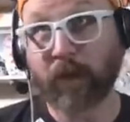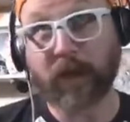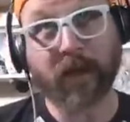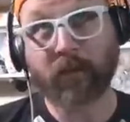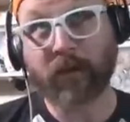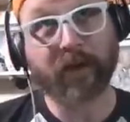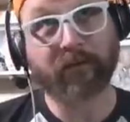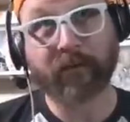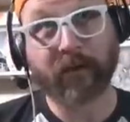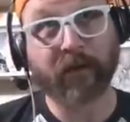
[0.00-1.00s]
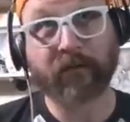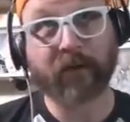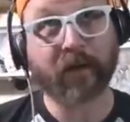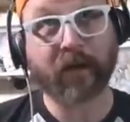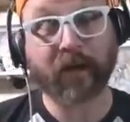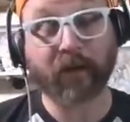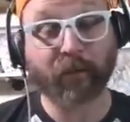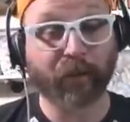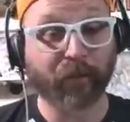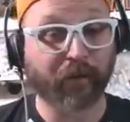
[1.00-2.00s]
uh, whatever it is, I, I, can't
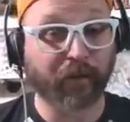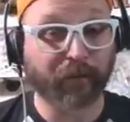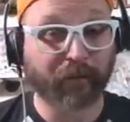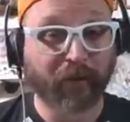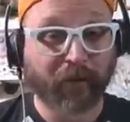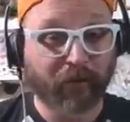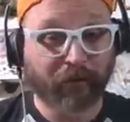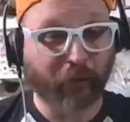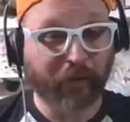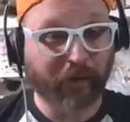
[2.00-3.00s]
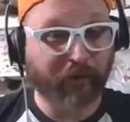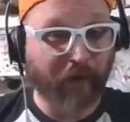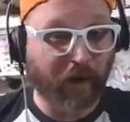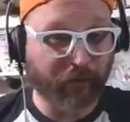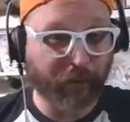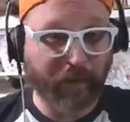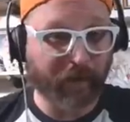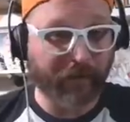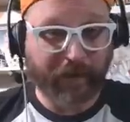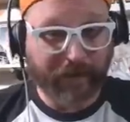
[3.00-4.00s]
remember the student advisory
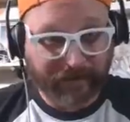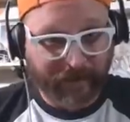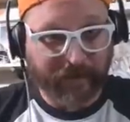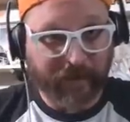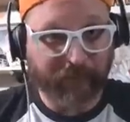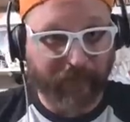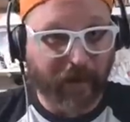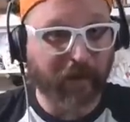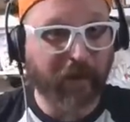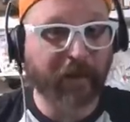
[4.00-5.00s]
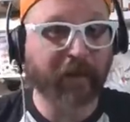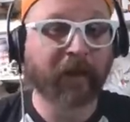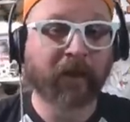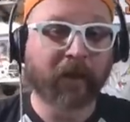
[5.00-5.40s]
panel that he didn't violate